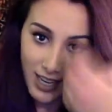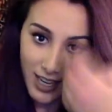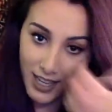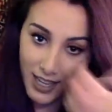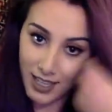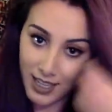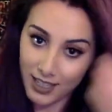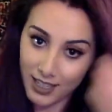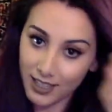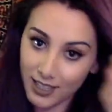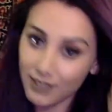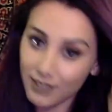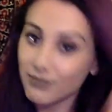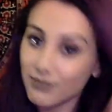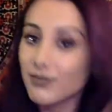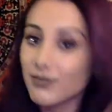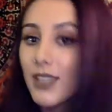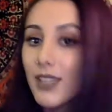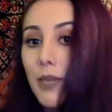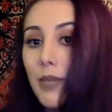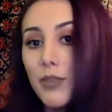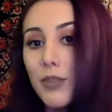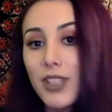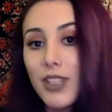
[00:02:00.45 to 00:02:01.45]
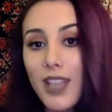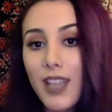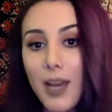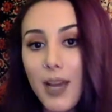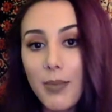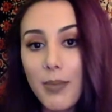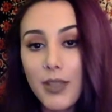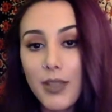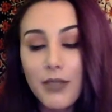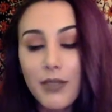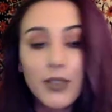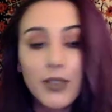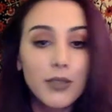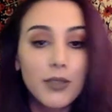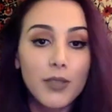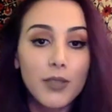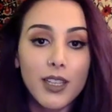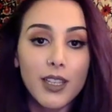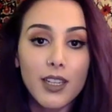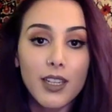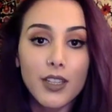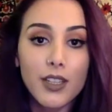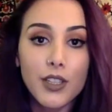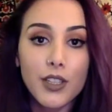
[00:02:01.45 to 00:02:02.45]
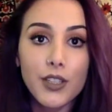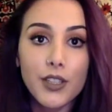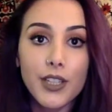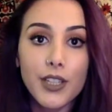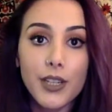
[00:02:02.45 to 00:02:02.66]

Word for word: I am really happy with the way that it turned